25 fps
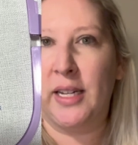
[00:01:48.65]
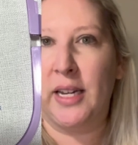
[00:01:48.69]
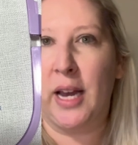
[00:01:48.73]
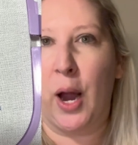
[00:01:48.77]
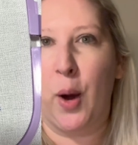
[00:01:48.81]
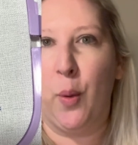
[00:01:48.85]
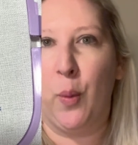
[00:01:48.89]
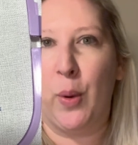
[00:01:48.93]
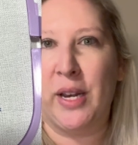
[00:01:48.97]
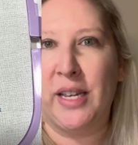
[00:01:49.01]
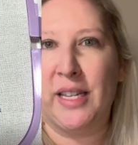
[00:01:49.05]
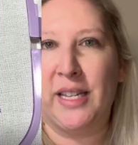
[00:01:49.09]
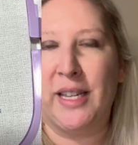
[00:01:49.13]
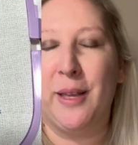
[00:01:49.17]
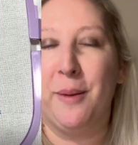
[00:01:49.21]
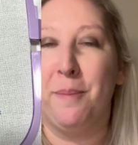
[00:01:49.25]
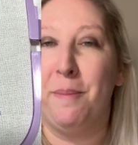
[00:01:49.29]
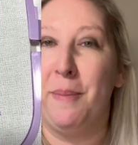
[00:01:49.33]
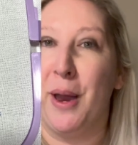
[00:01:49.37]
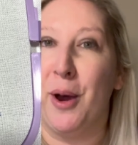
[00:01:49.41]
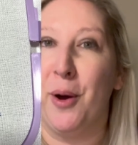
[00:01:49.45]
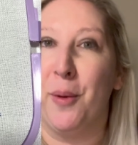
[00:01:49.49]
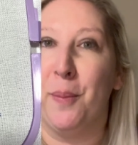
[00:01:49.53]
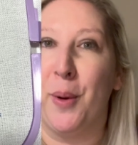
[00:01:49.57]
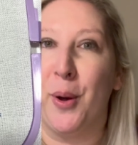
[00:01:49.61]
I went to the
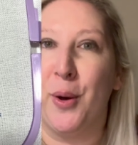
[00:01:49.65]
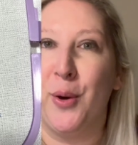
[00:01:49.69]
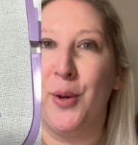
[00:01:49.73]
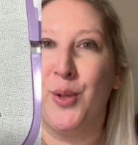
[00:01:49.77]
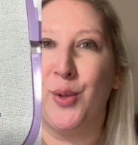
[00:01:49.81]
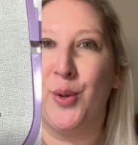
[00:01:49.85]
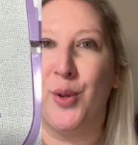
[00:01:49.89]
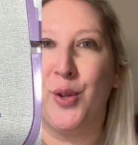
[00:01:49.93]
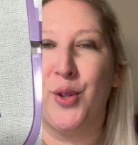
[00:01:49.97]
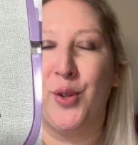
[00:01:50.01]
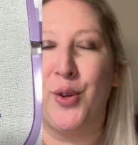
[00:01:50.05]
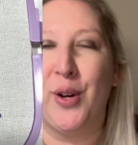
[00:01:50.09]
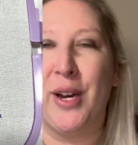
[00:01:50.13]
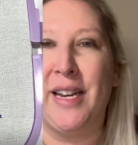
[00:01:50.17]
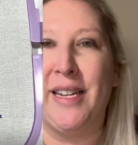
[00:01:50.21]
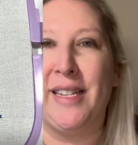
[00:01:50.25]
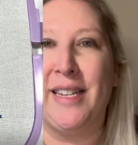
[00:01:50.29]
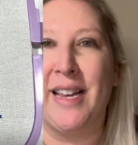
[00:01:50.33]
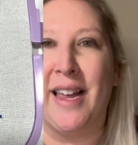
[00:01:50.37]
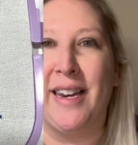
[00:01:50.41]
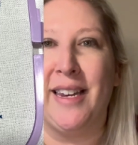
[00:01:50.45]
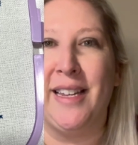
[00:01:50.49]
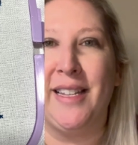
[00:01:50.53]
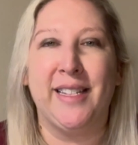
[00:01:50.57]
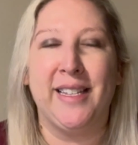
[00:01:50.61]
Bare Bones retreat
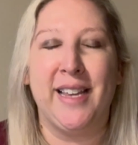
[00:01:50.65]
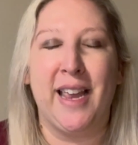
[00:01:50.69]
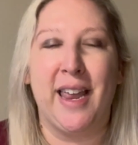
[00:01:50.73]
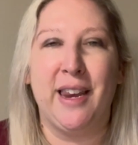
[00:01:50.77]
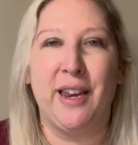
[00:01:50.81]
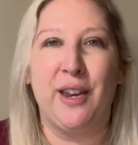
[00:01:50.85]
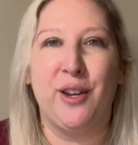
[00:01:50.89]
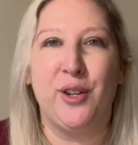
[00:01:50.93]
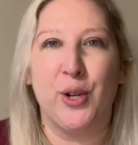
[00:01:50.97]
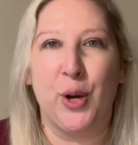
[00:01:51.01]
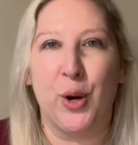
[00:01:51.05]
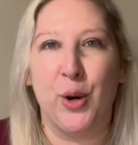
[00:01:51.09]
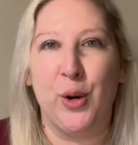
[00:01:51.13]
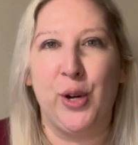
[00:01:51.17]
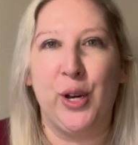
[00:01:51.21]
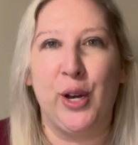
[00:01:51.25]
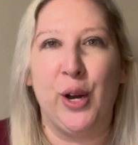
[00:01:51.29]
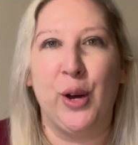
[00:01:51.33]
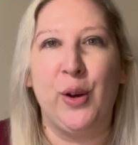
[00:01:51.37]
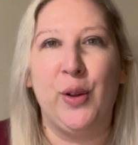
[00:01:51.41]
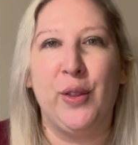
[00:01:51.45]
down in San Antonio.